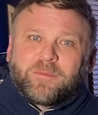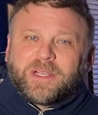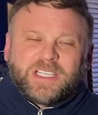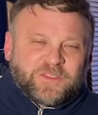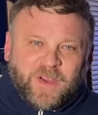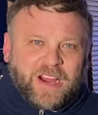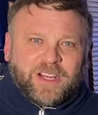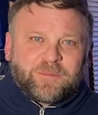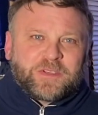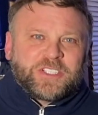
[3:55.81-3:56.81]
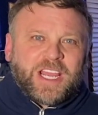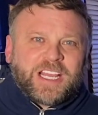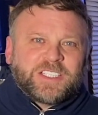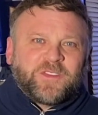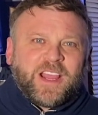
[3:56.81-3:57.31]
But as fired up as
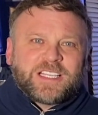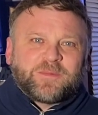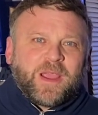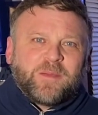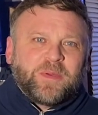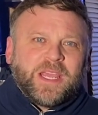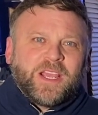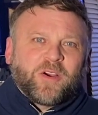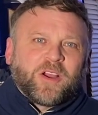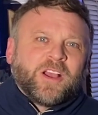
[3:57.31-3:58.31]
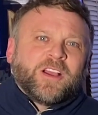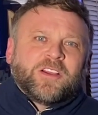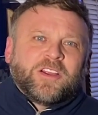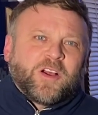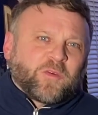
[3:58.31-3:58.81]
Jags fans may be or,
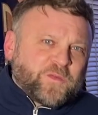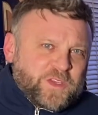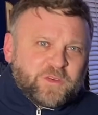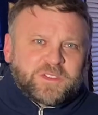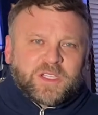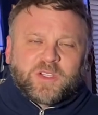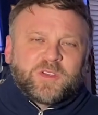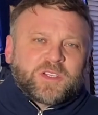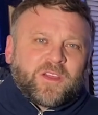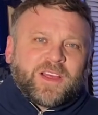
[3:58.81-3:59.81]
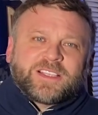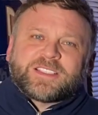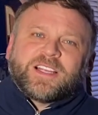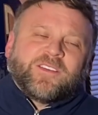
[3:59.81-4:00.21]
refuse to lose all that stuff,